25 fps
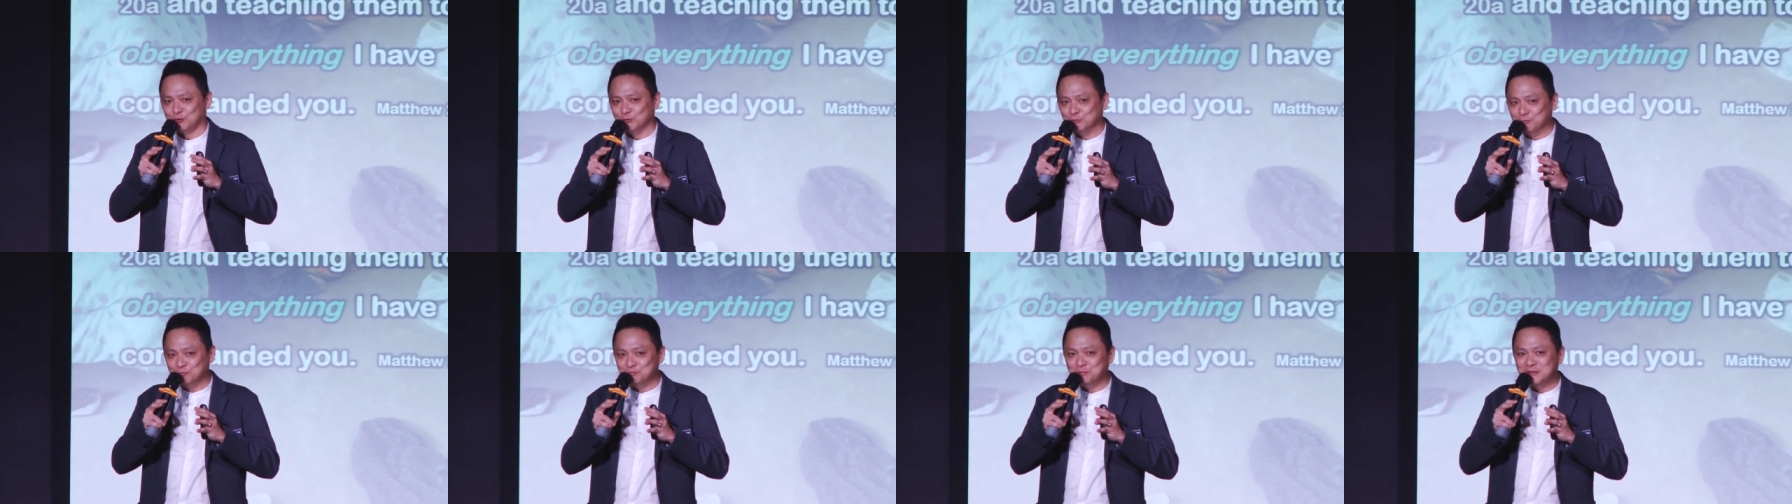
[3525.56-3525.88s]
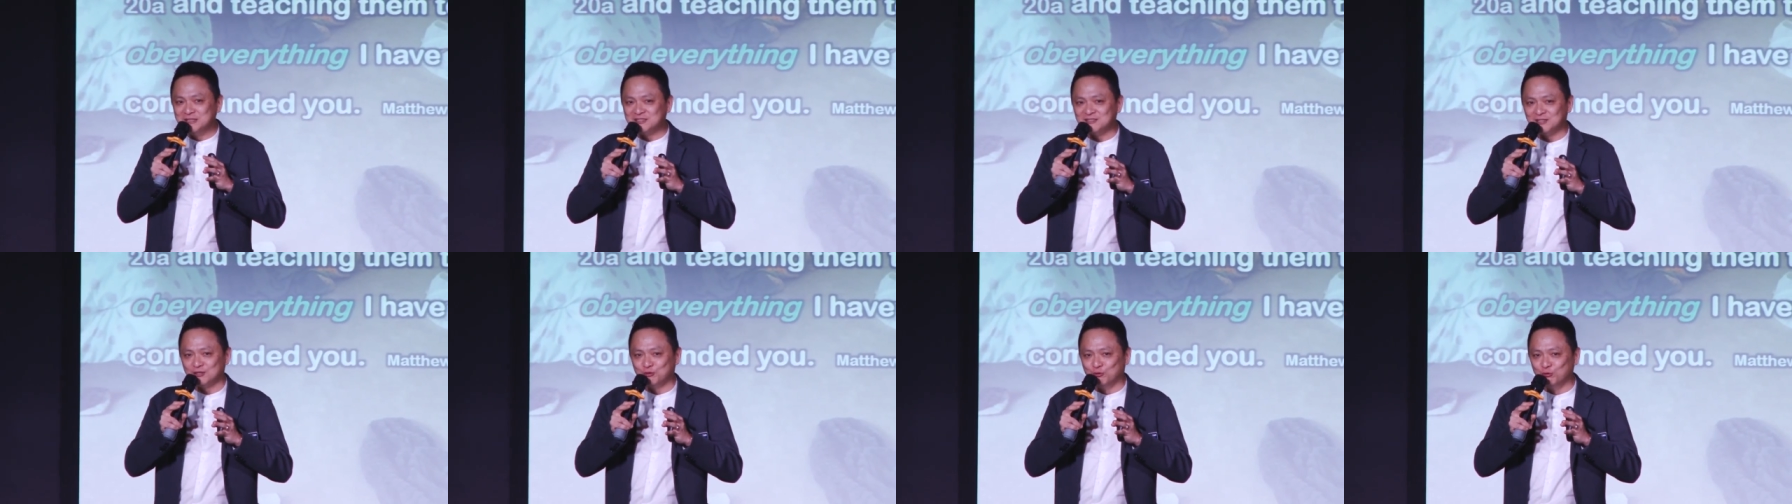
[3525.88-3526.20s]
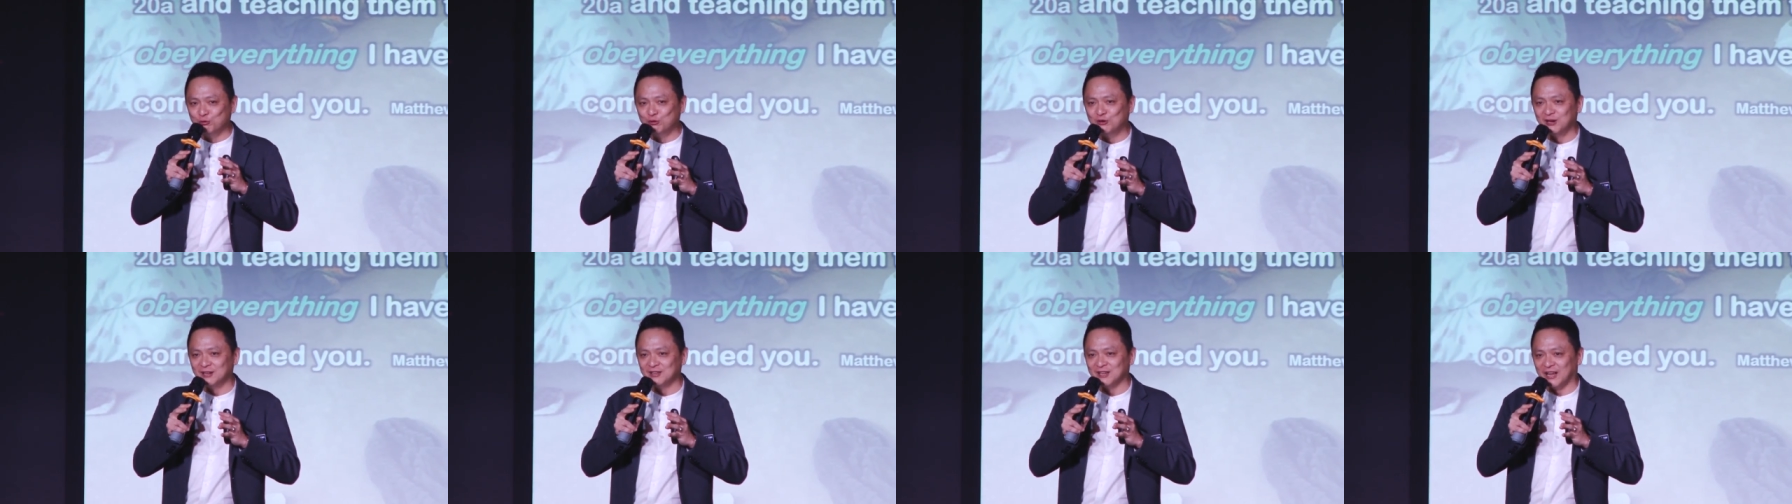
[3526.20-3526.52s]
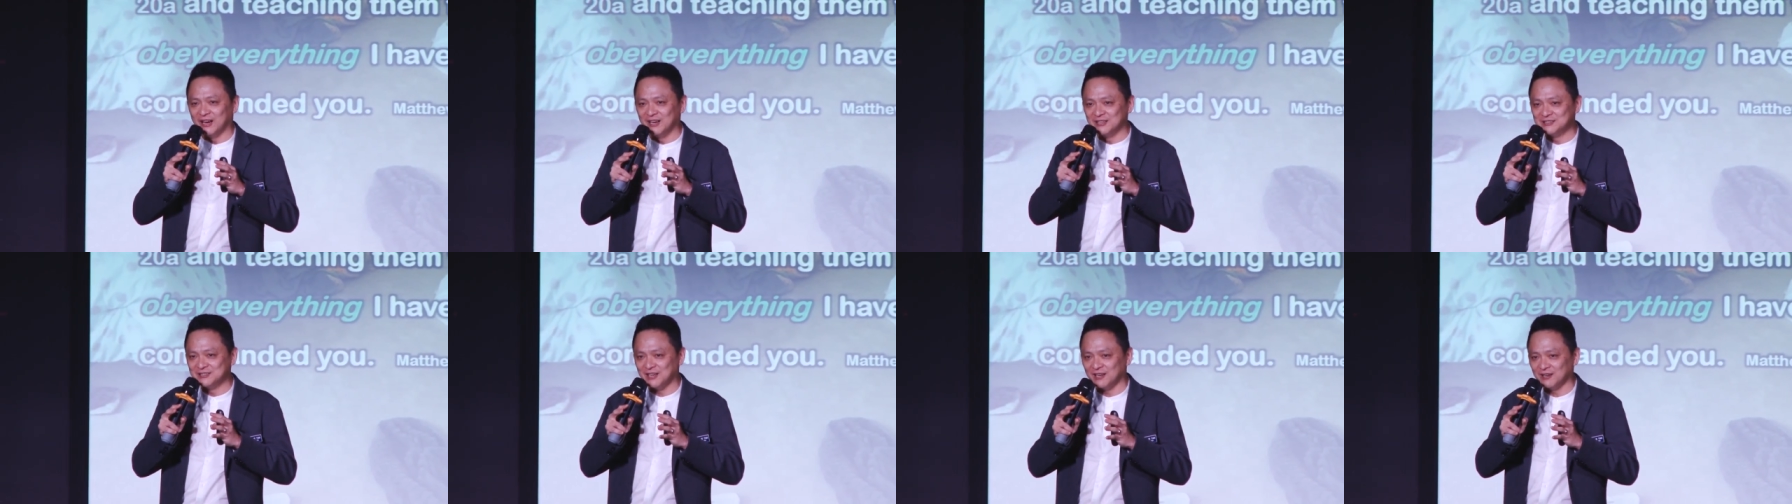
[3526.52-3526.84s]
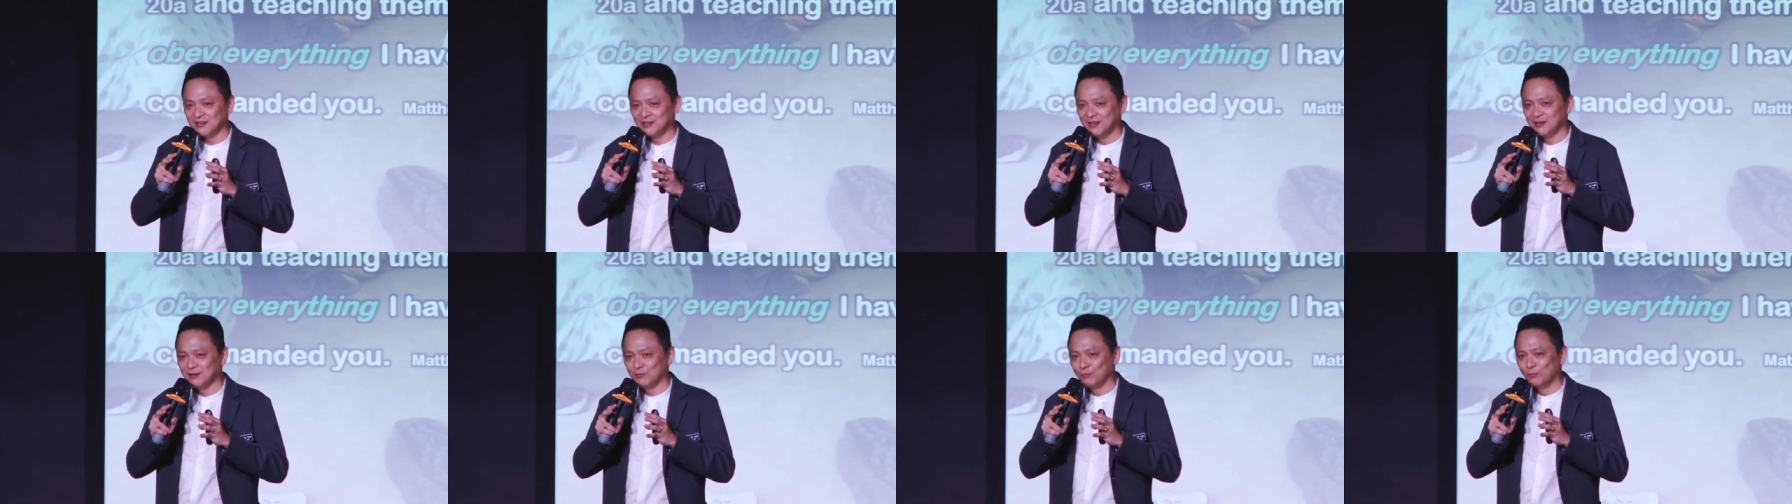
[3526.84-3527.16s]
to Mr. Google and I checked
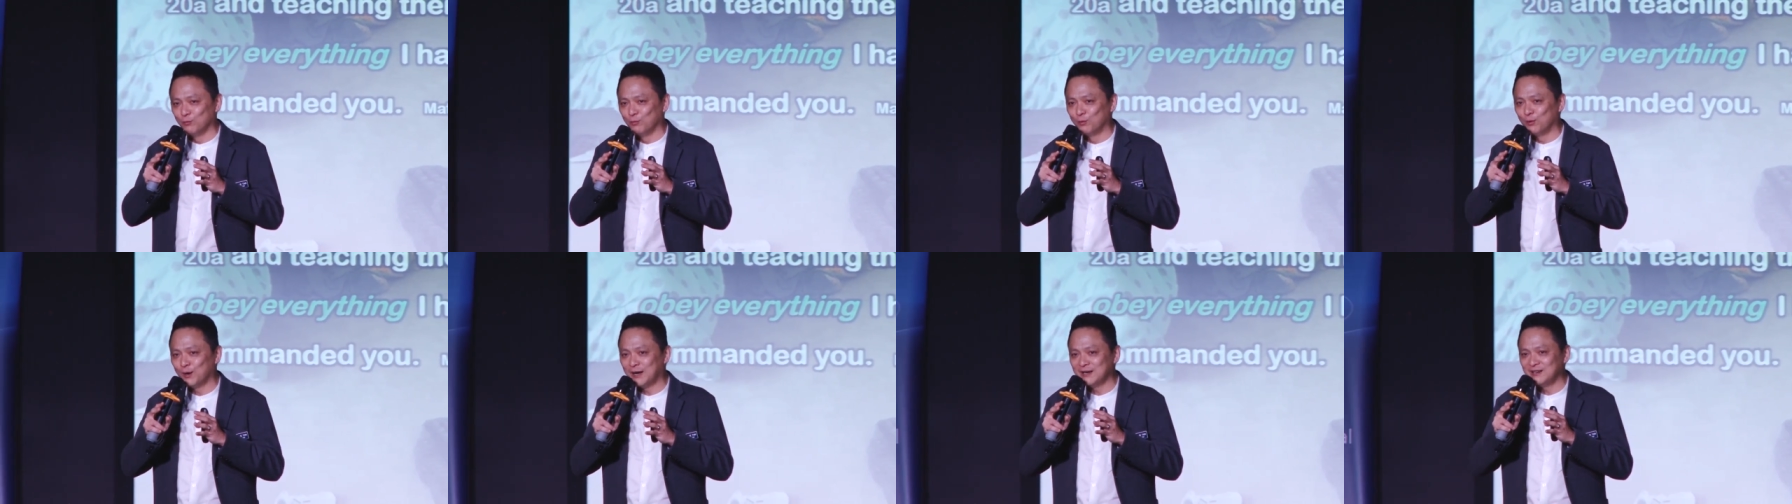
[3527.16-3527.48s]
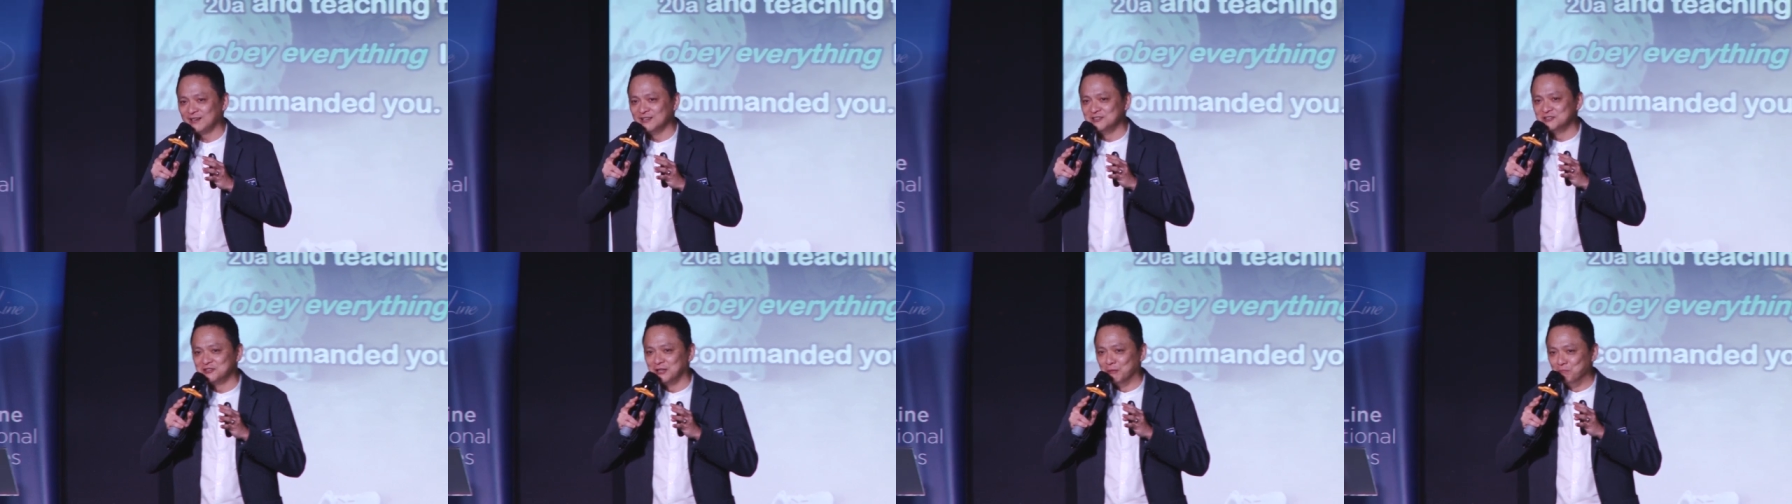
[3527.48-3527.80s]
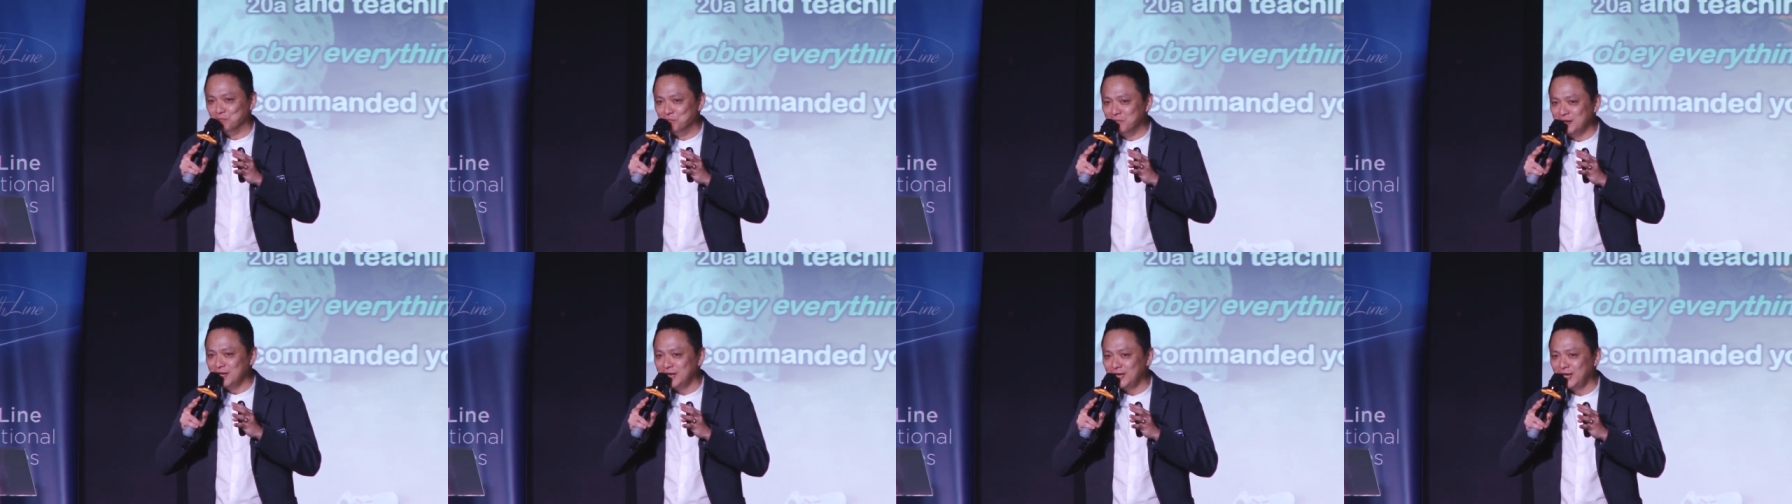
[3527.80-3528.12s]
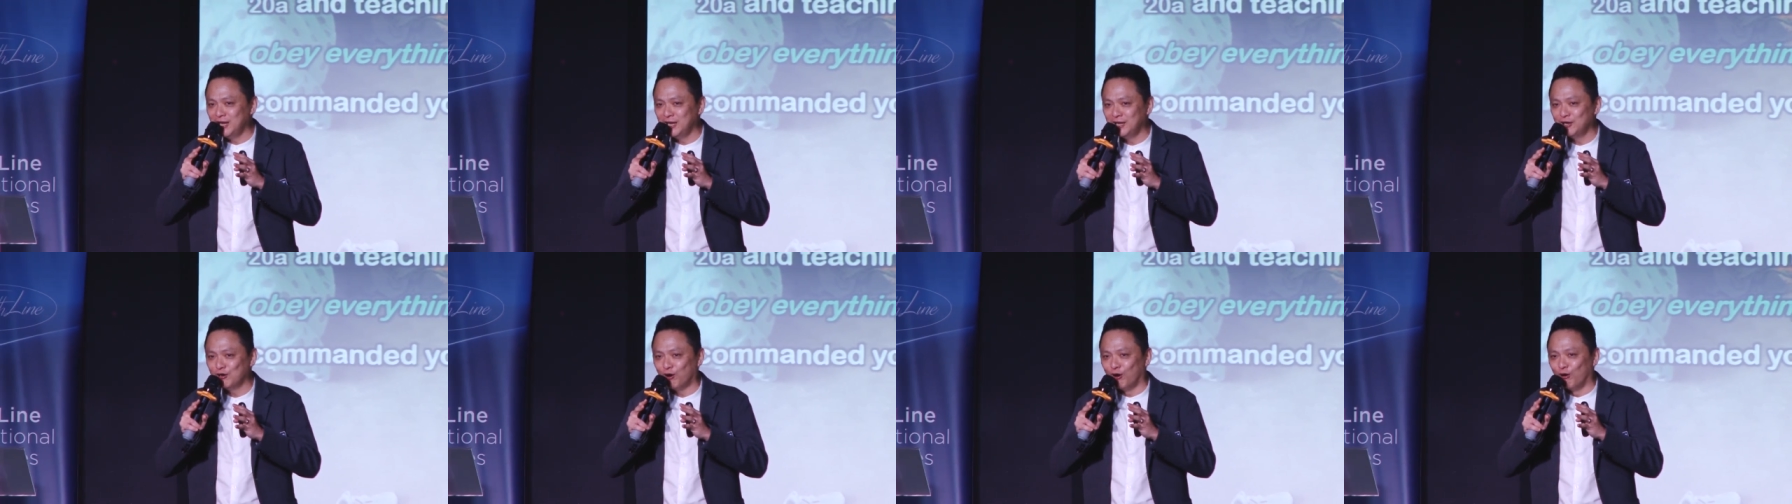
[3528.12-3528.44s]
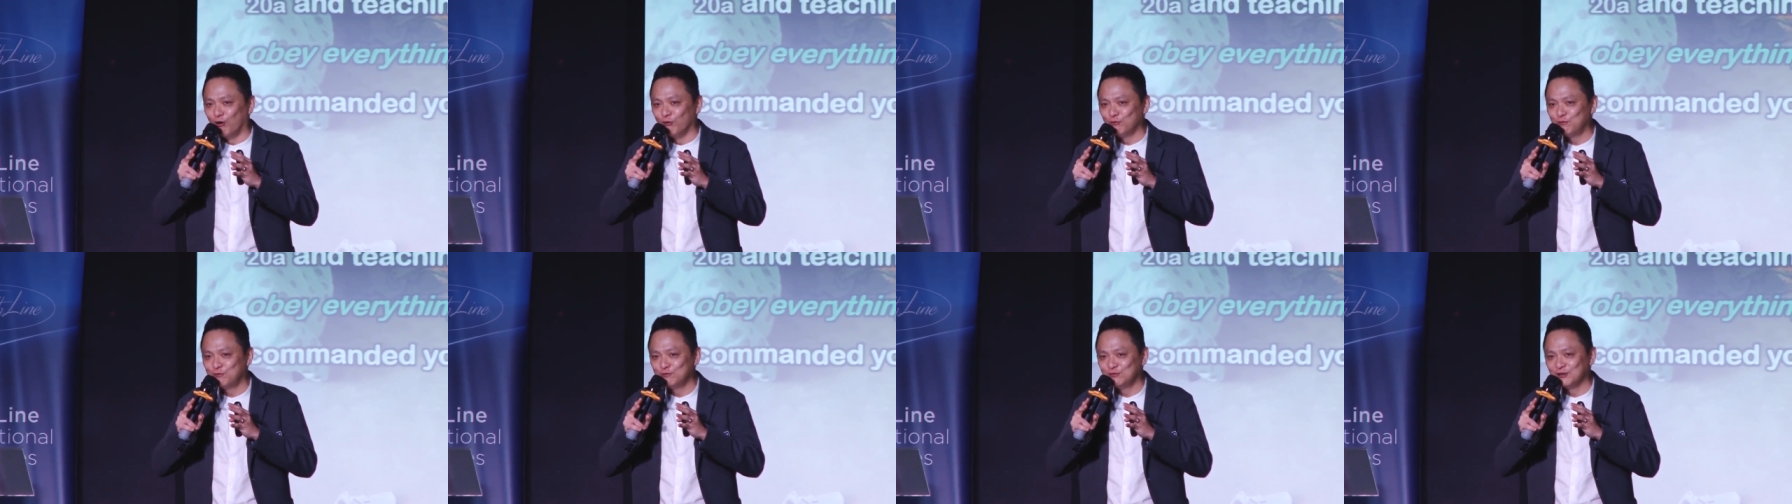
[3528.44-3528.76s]
what is the meaning
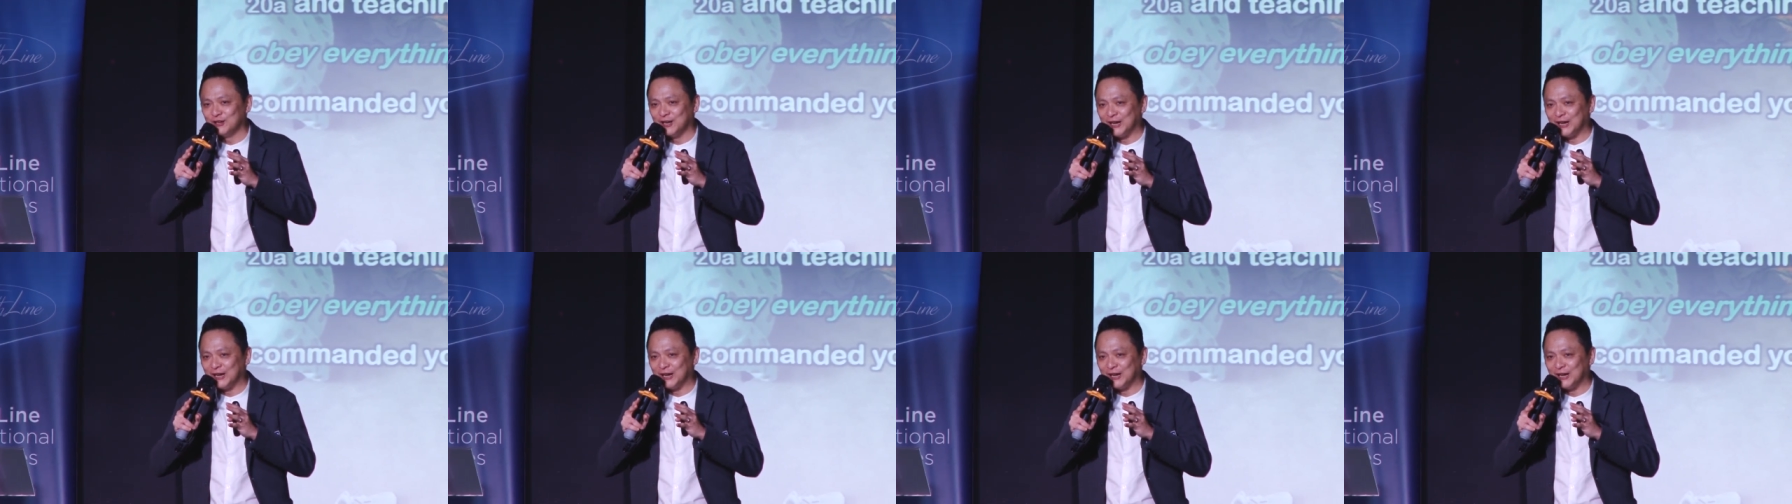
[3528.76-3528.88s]
of